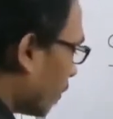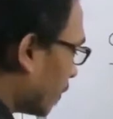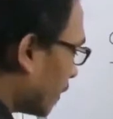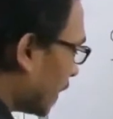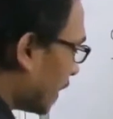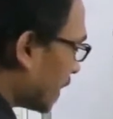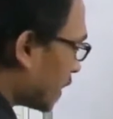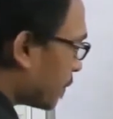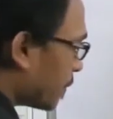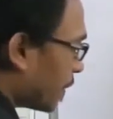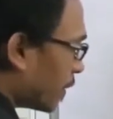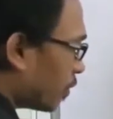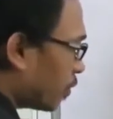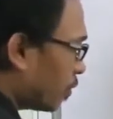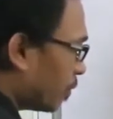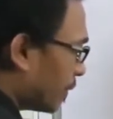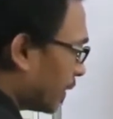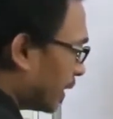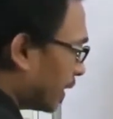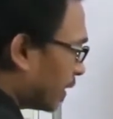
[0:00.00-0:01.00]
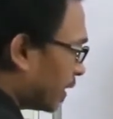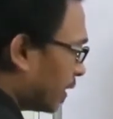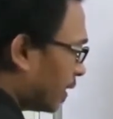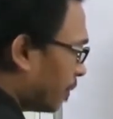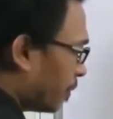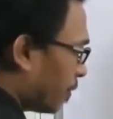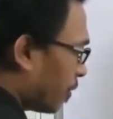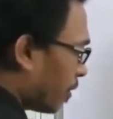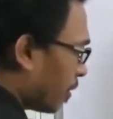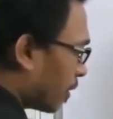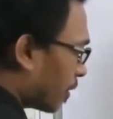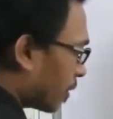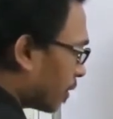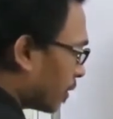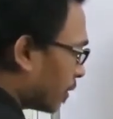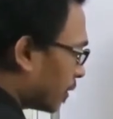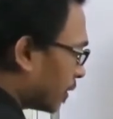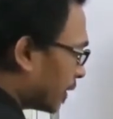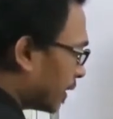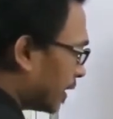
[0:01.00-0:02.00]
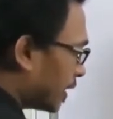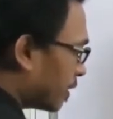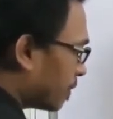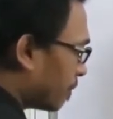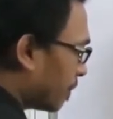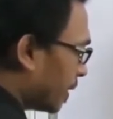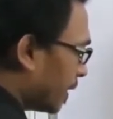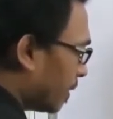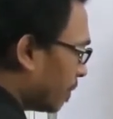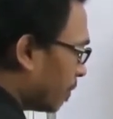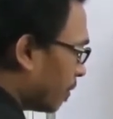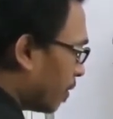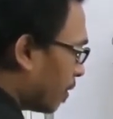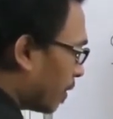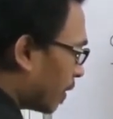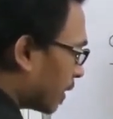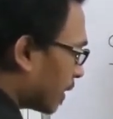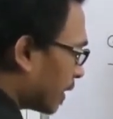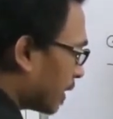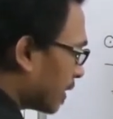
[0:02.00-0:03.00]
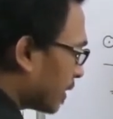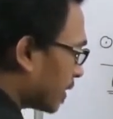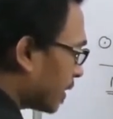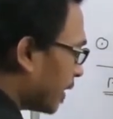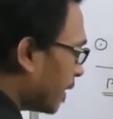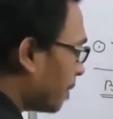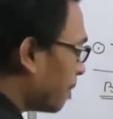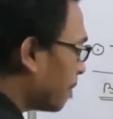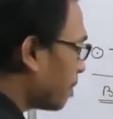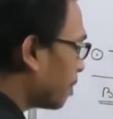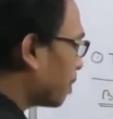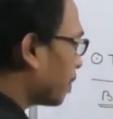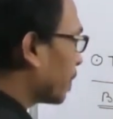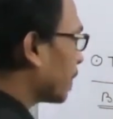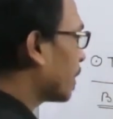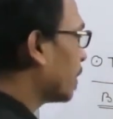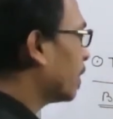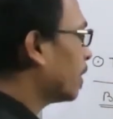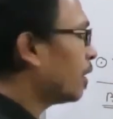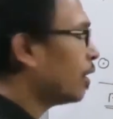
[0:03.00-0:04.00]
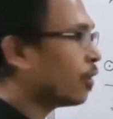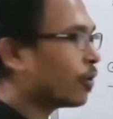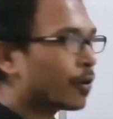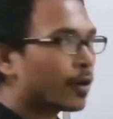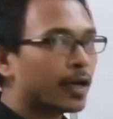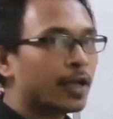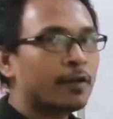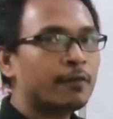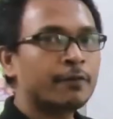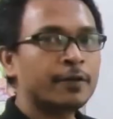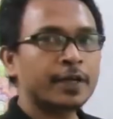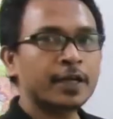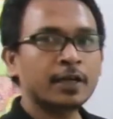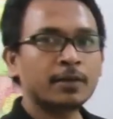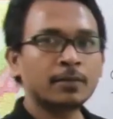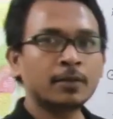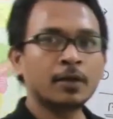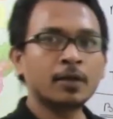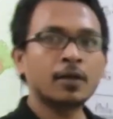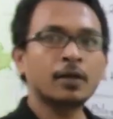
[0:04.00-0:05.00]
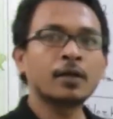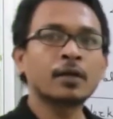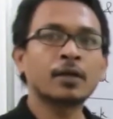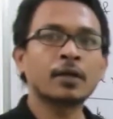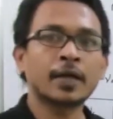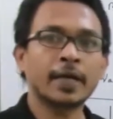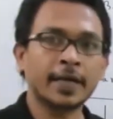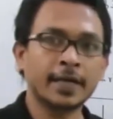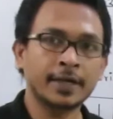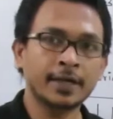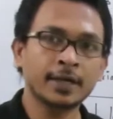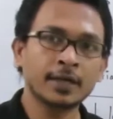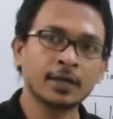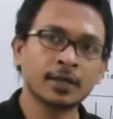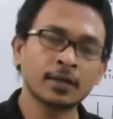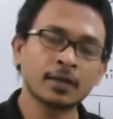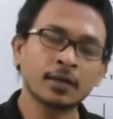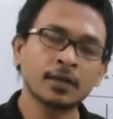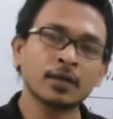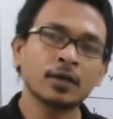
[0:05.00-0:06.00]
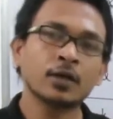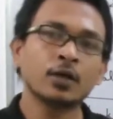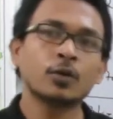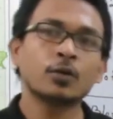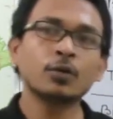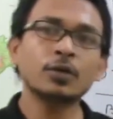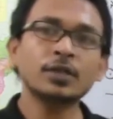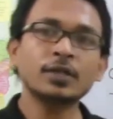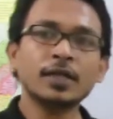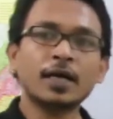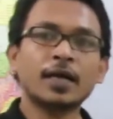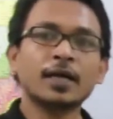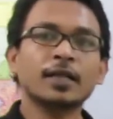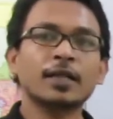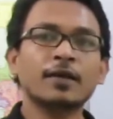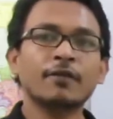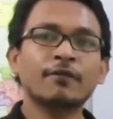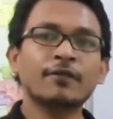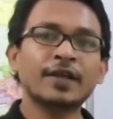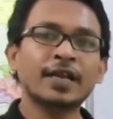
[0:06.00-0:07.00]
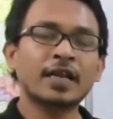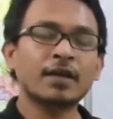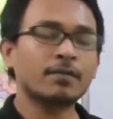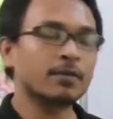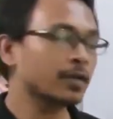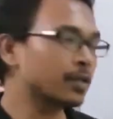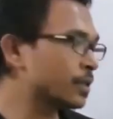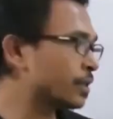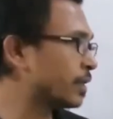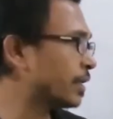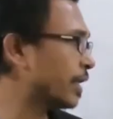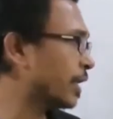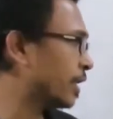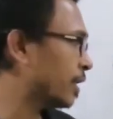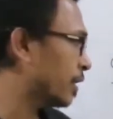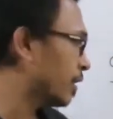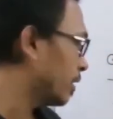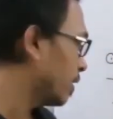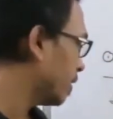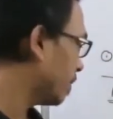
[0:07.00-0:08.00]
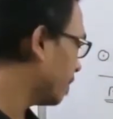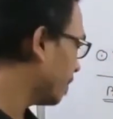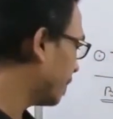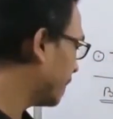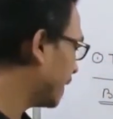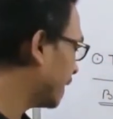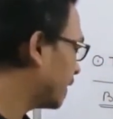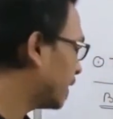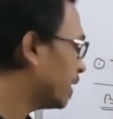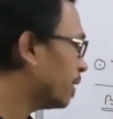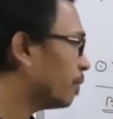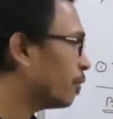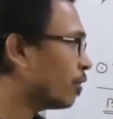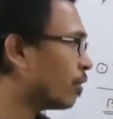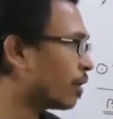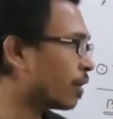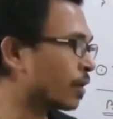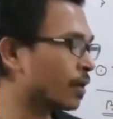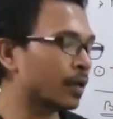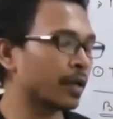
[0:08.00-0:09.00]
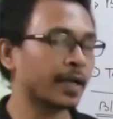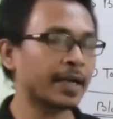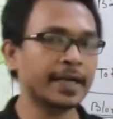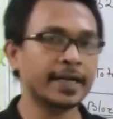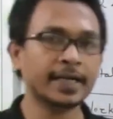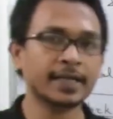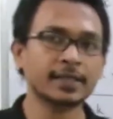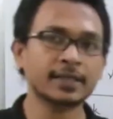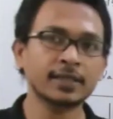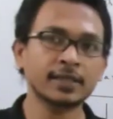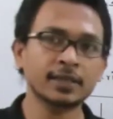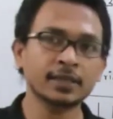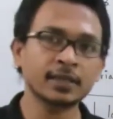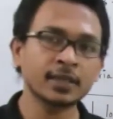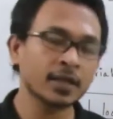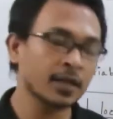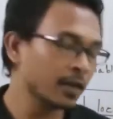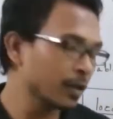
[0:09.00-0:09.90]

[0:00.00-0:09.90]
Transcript: with respect to B3 block, this B block is a local variable. And which are the variables that B3 block can access?